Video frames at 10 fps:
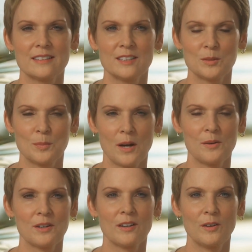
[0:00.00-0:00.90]

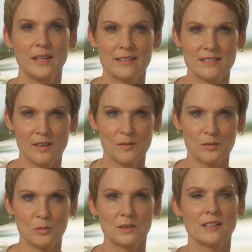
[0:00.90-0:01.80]
Inspira
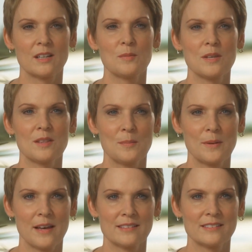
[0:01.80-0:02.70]
Cohesive was gonna be the
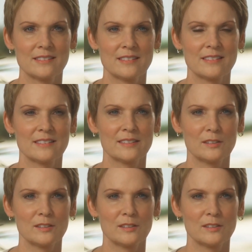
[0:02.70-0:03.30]
best